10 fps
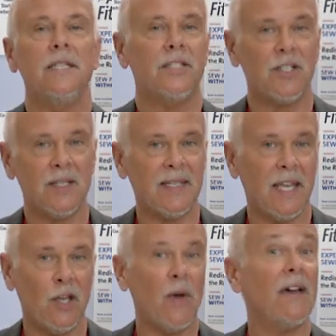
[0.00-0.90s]
let's just
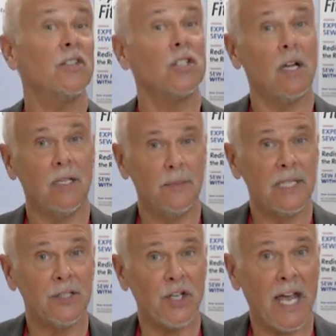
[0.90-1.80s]
say you have a shawl
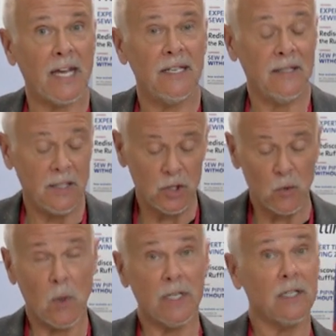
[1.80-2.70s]
lapel jacket that
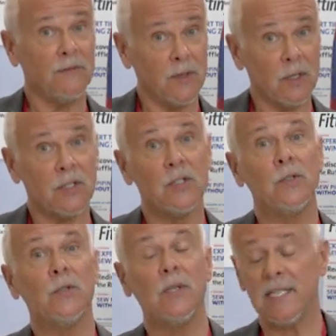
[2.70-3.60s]
you want to convert
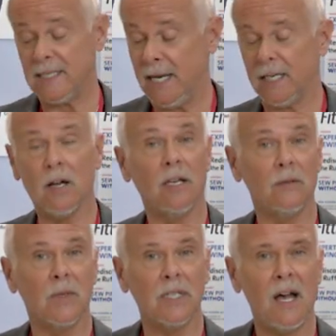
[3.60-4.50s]
to a standing
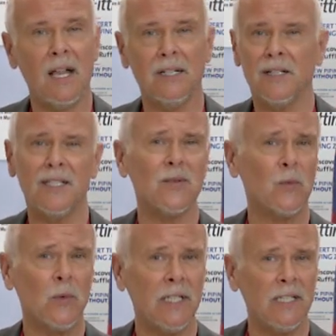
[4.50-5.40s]
all-in-one collar. It's
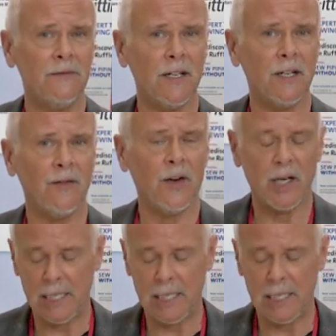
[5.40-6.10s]
really very, very